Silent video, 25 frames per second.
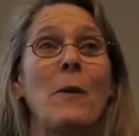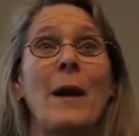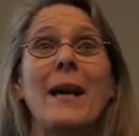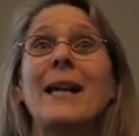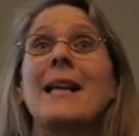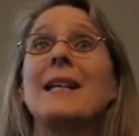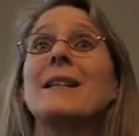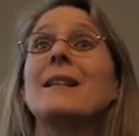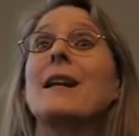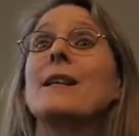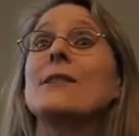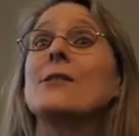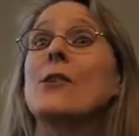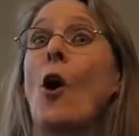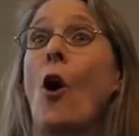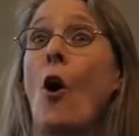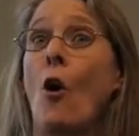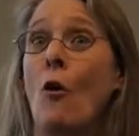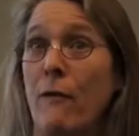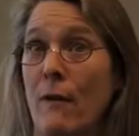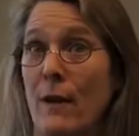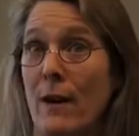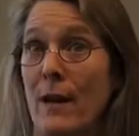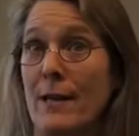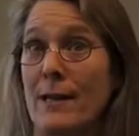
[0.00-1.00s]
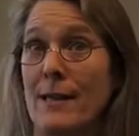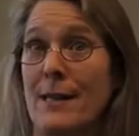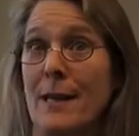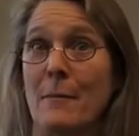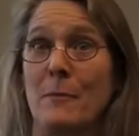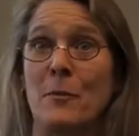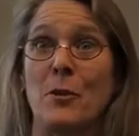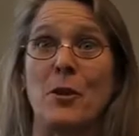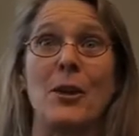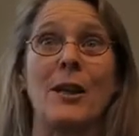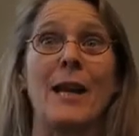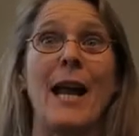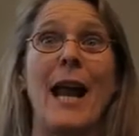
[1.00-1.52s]
recognize
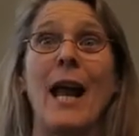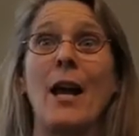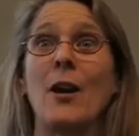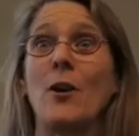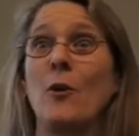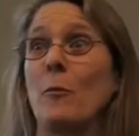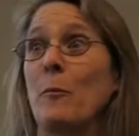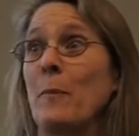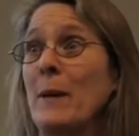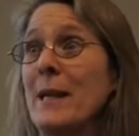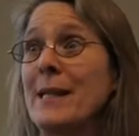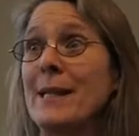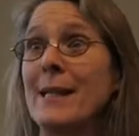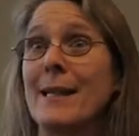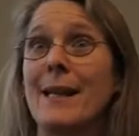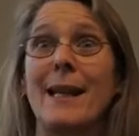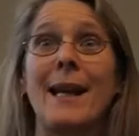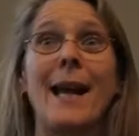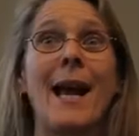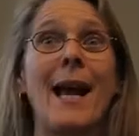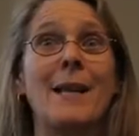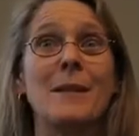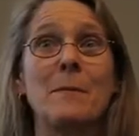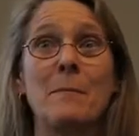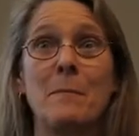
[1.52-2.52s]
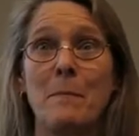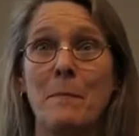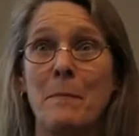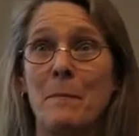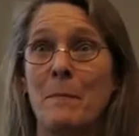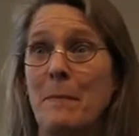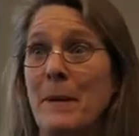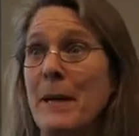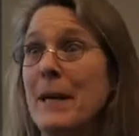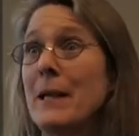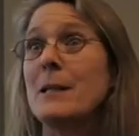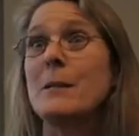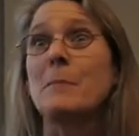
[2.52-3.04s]
overconsumption and obesity as
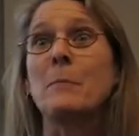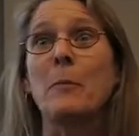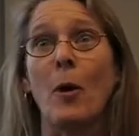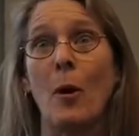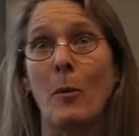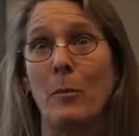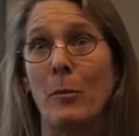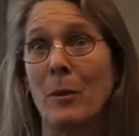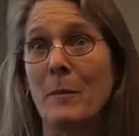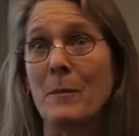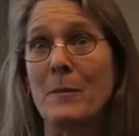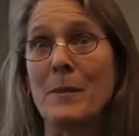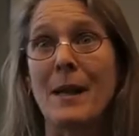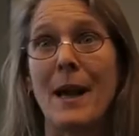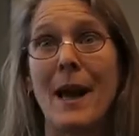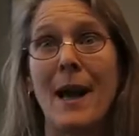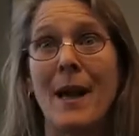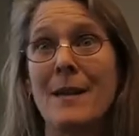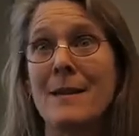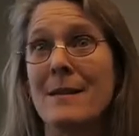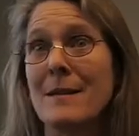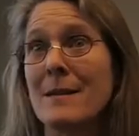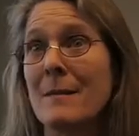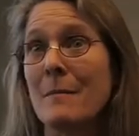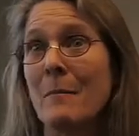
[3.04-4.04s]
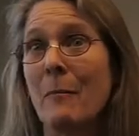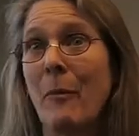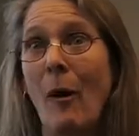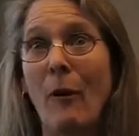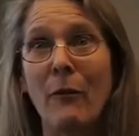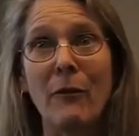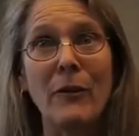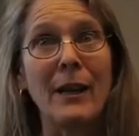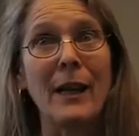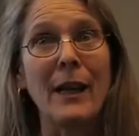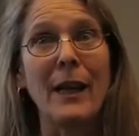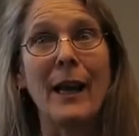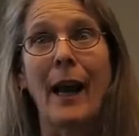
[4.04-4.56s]
biggest problems as
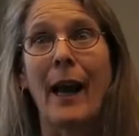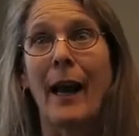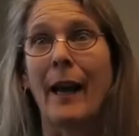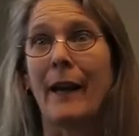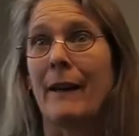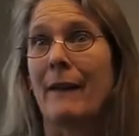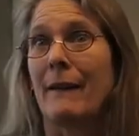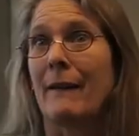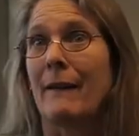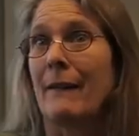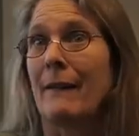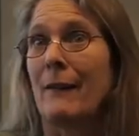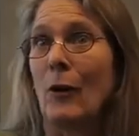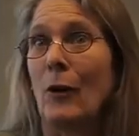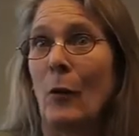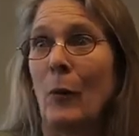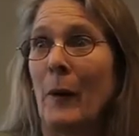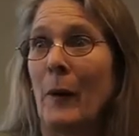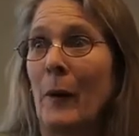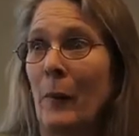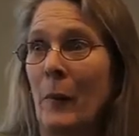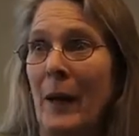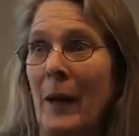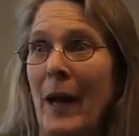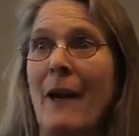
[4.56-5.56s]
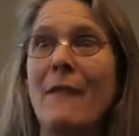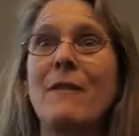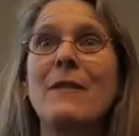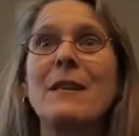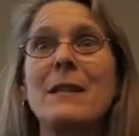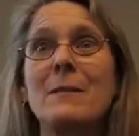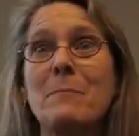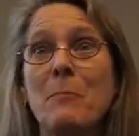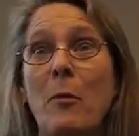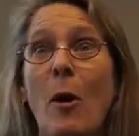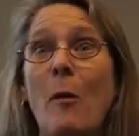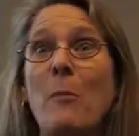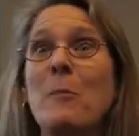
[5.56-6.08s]
poverty, and you know, we have
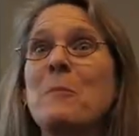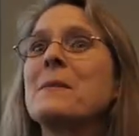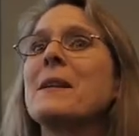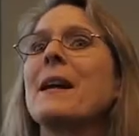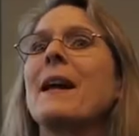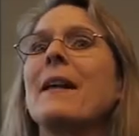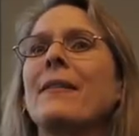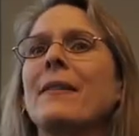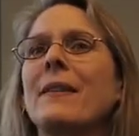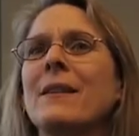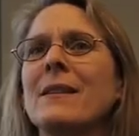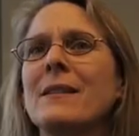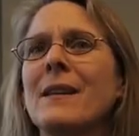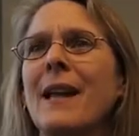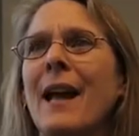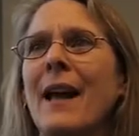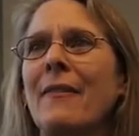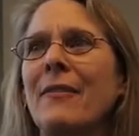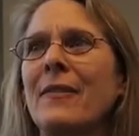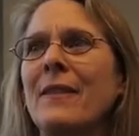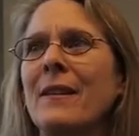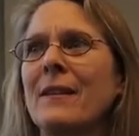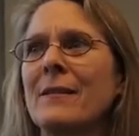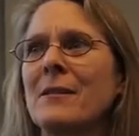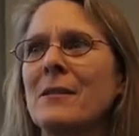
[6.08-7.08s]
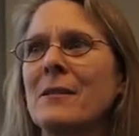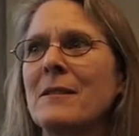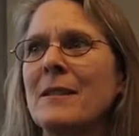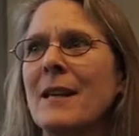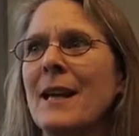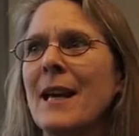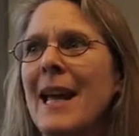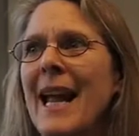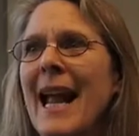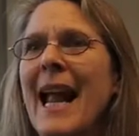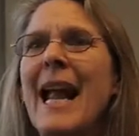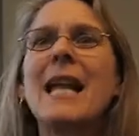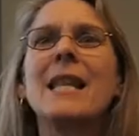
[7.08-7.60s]
these problems at the
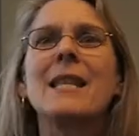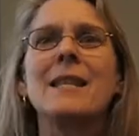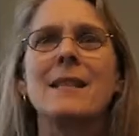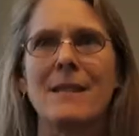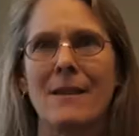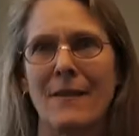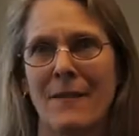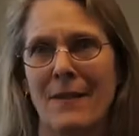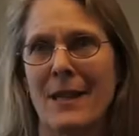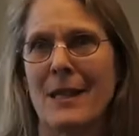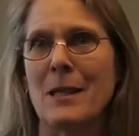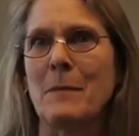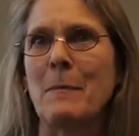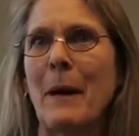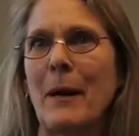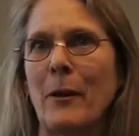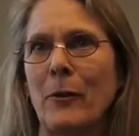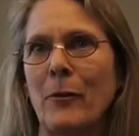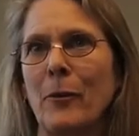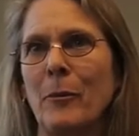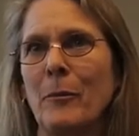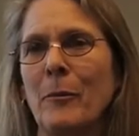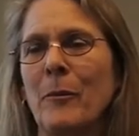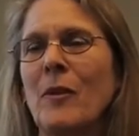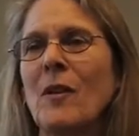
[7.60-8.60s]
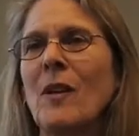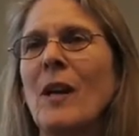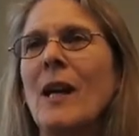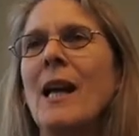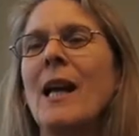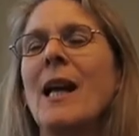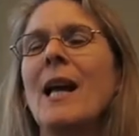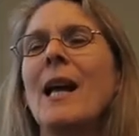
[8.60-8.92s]
ends of these spectrums.